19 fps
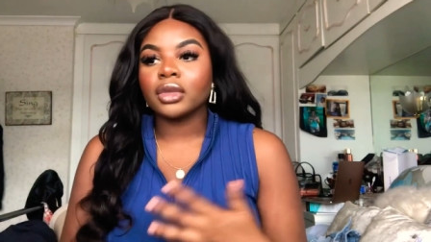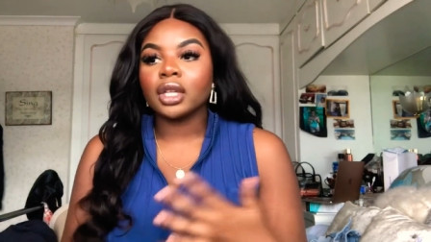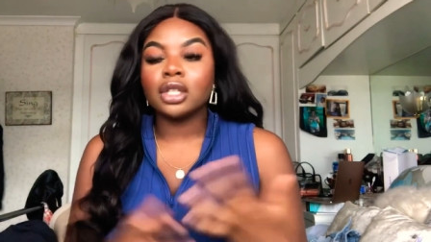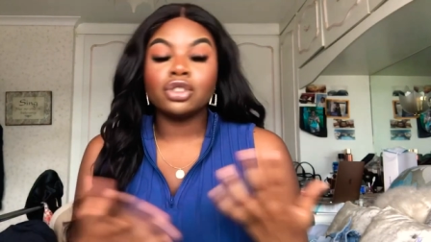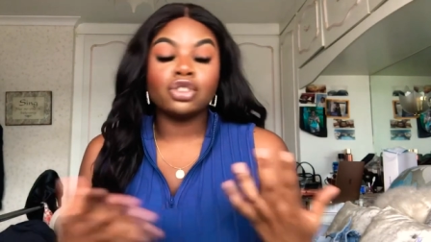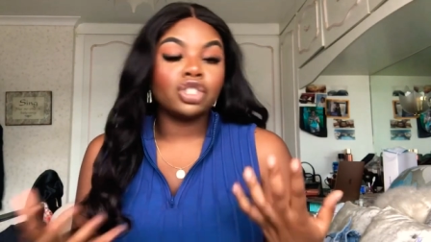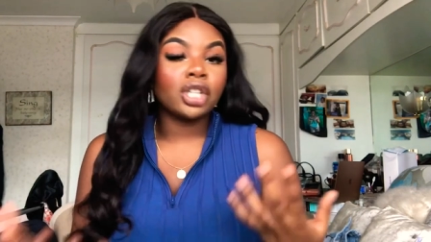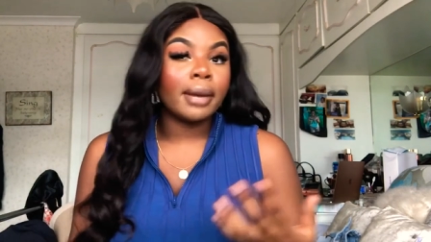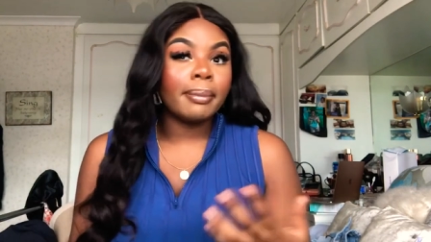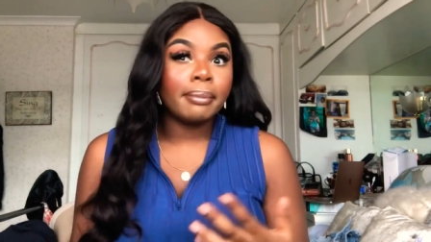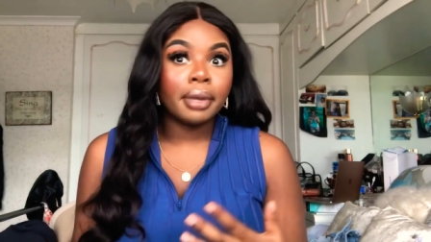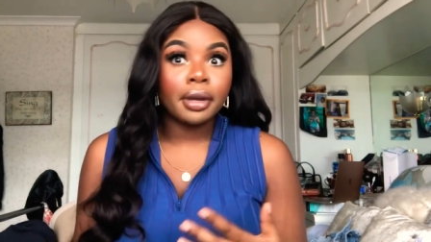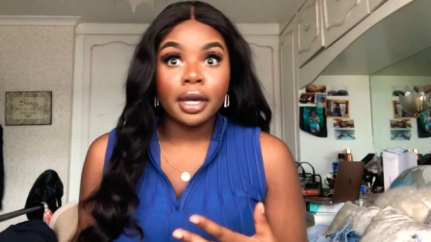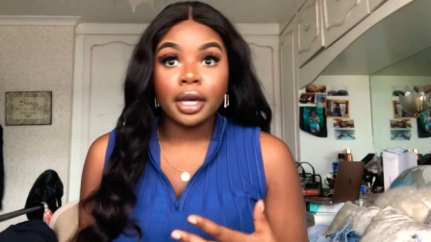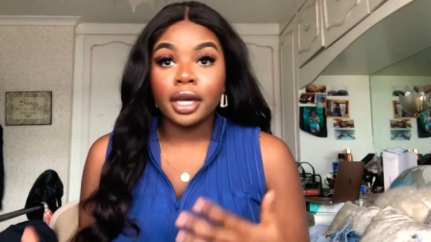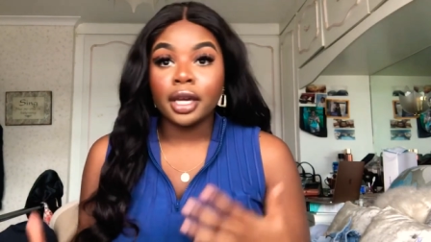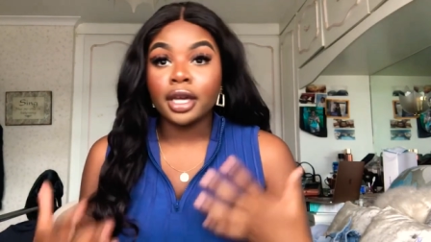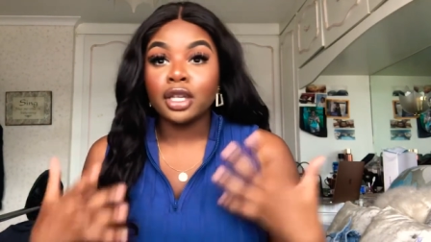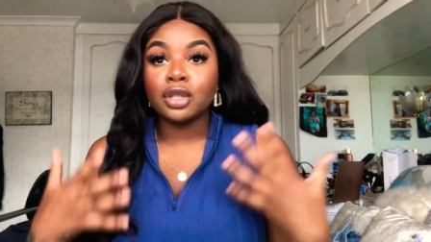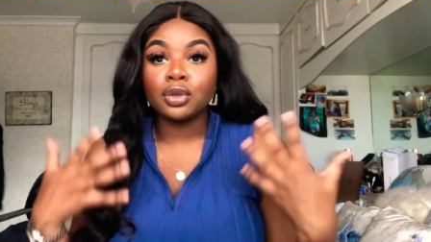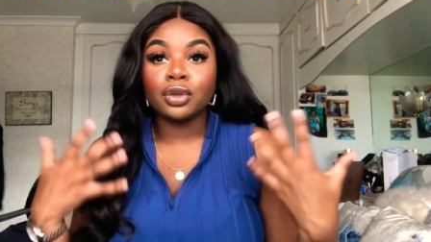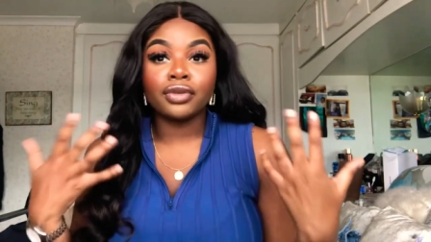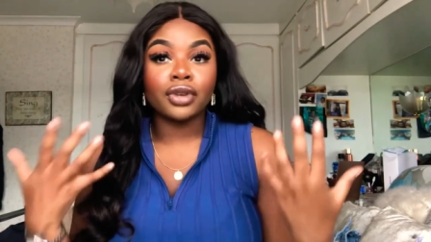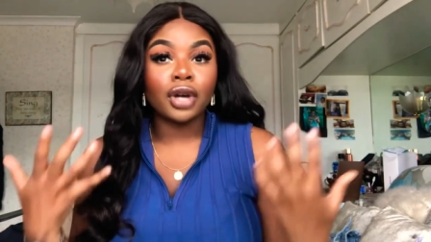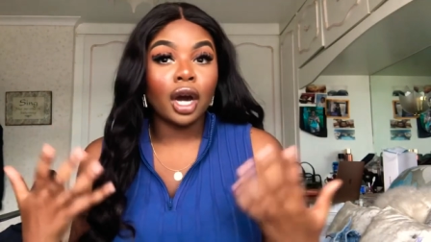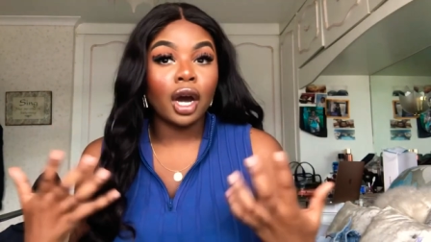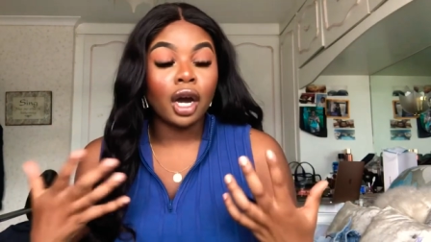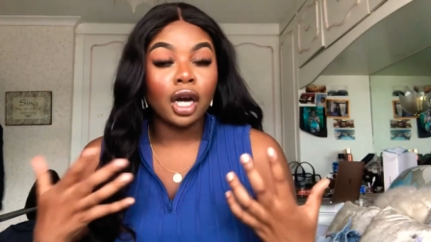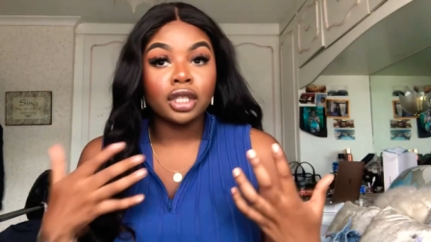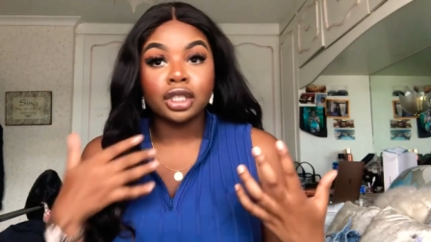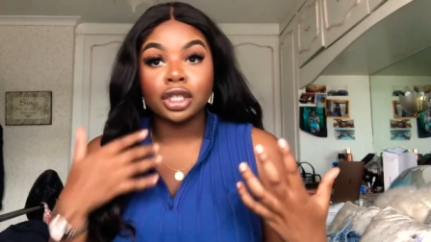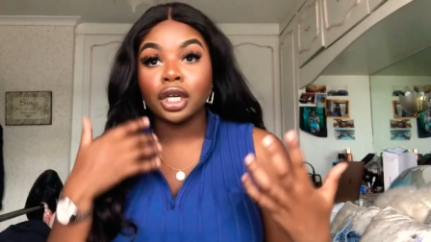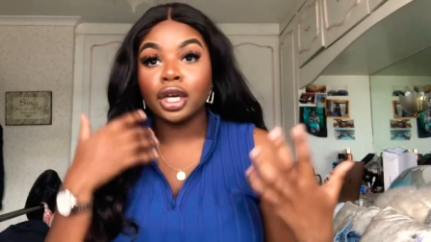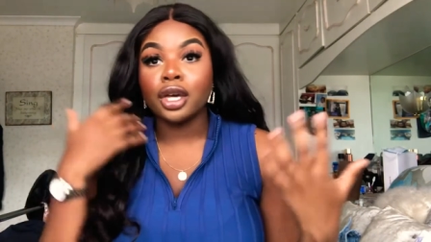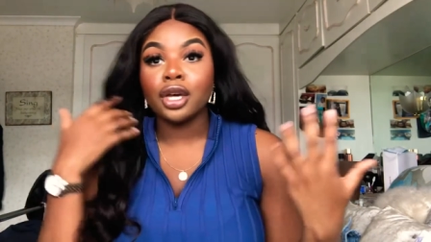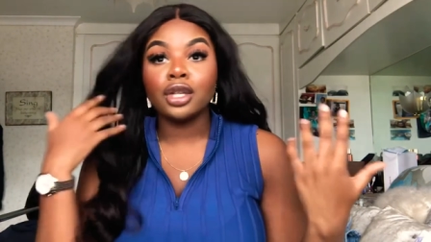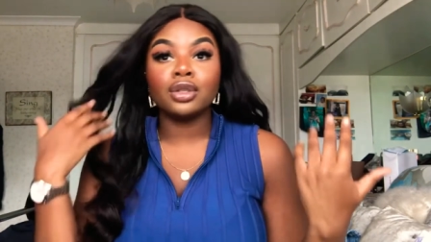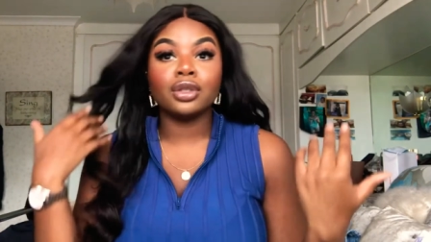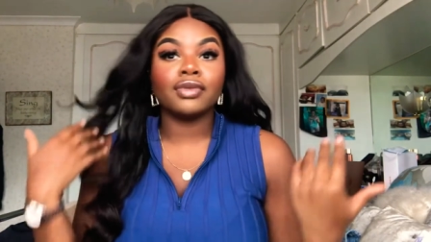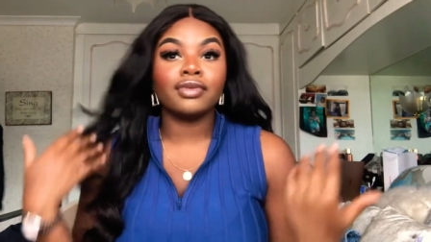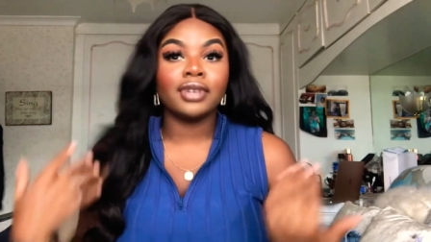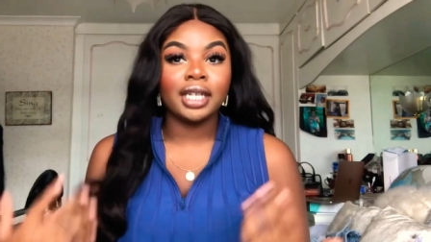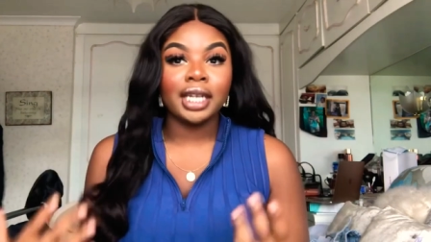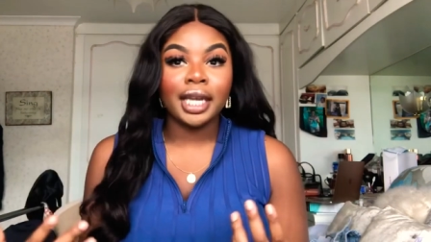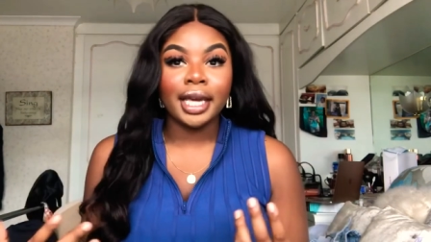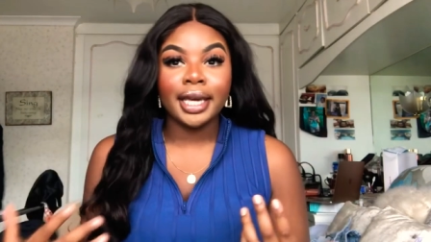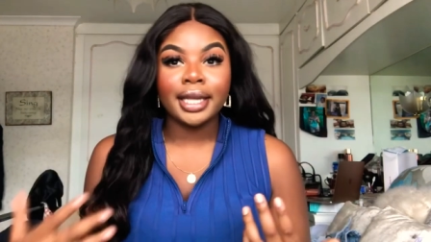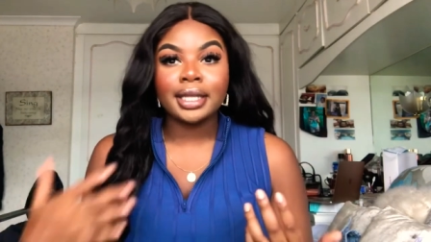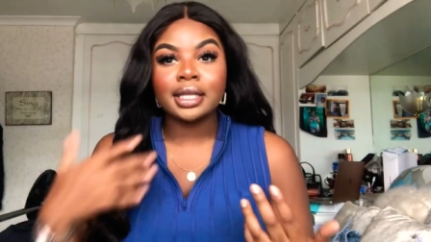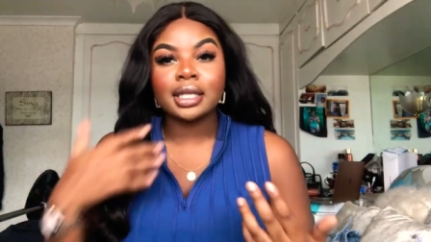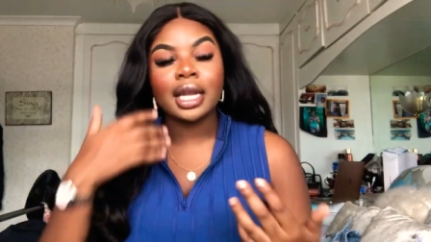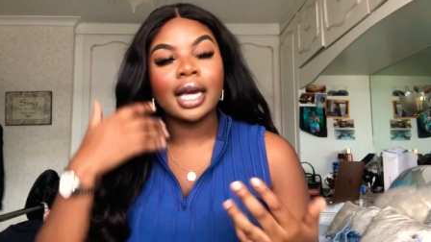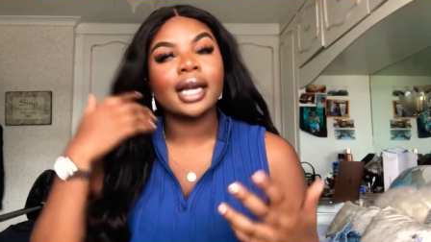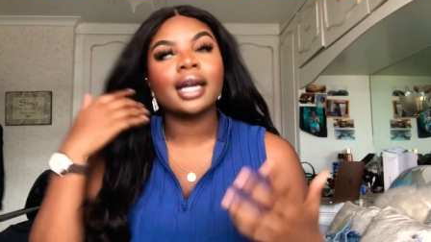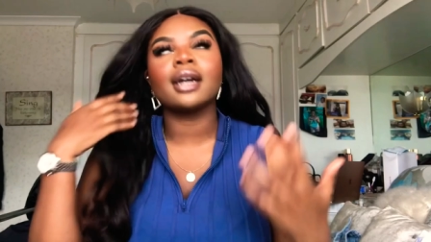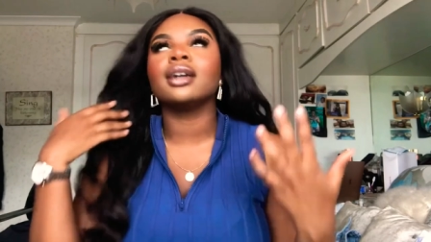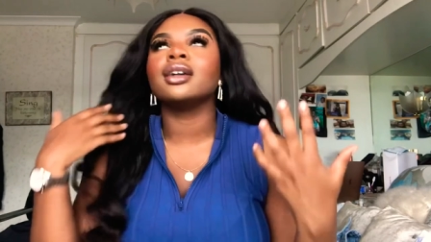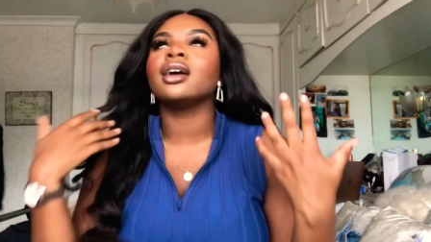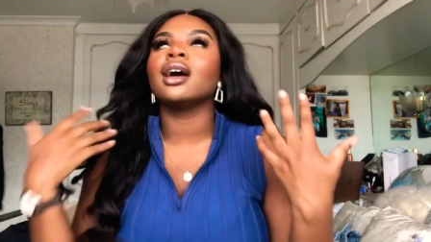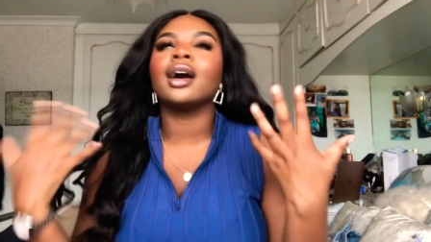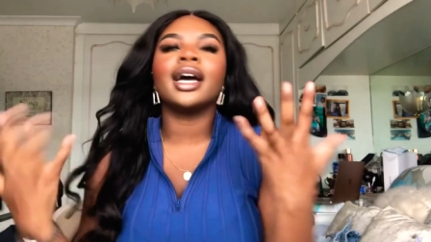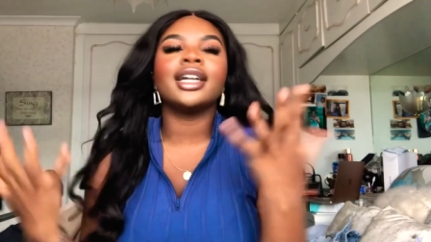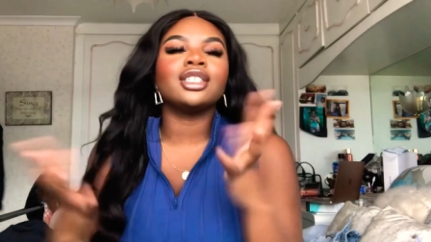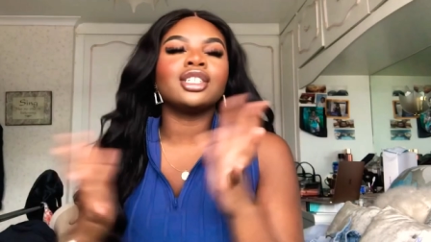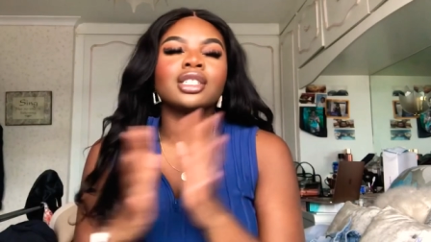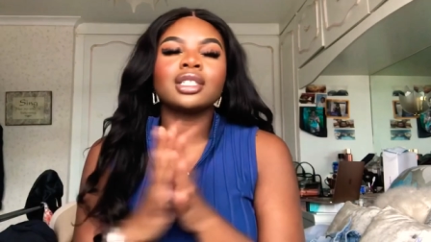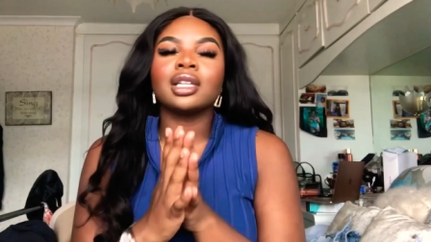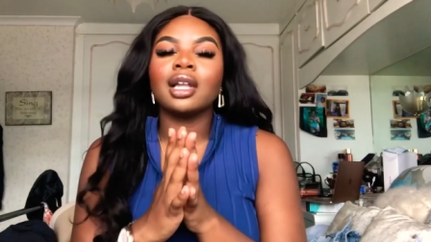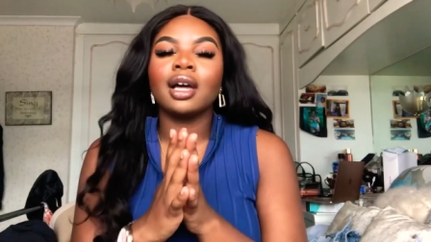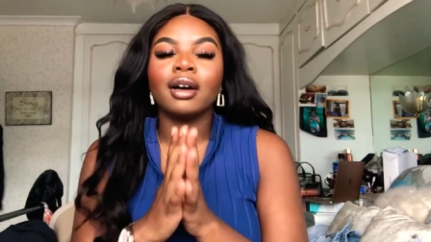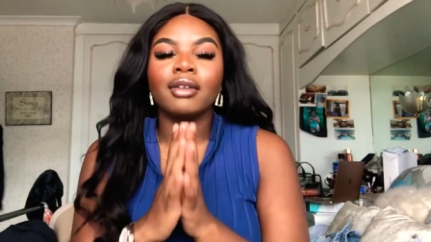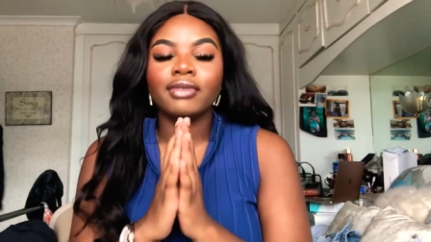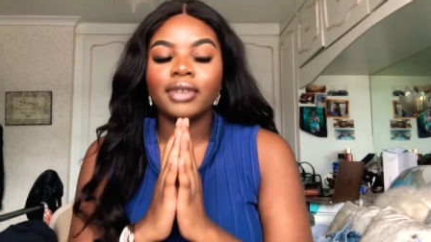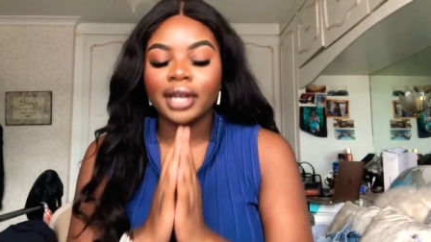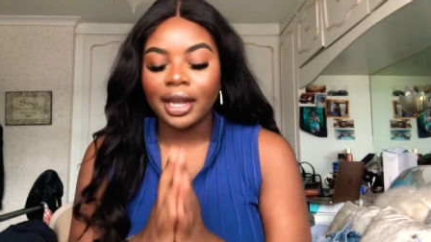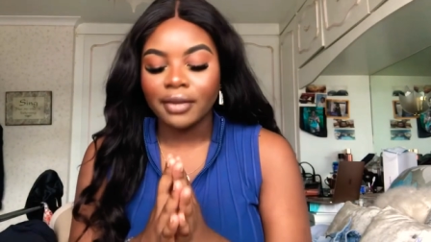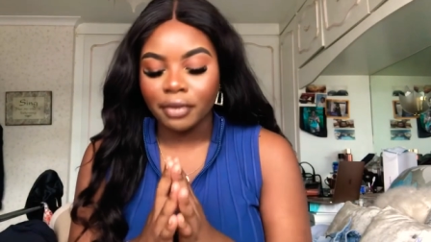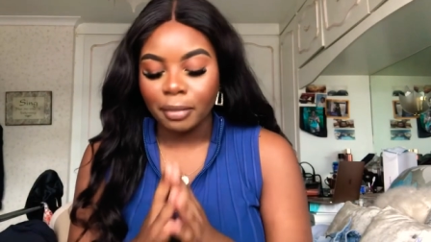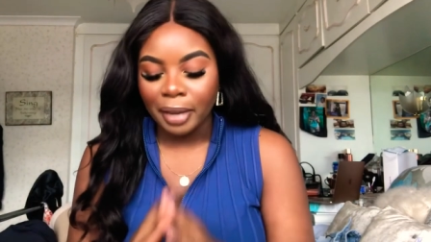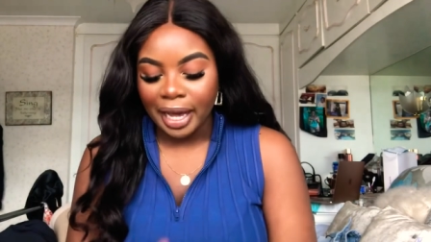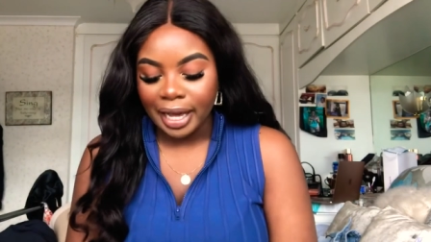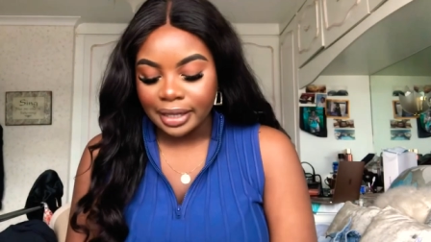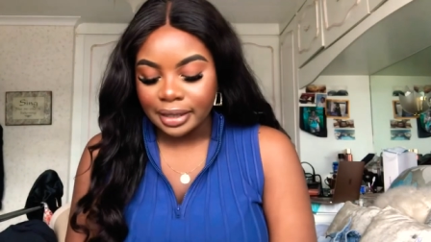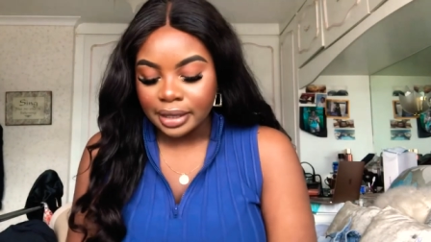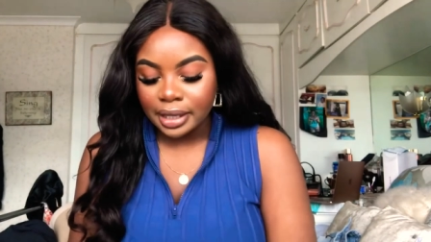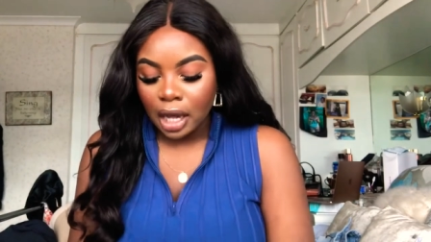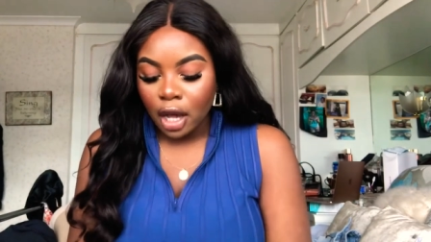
jumpers with cardigans with knits like i just love leather pants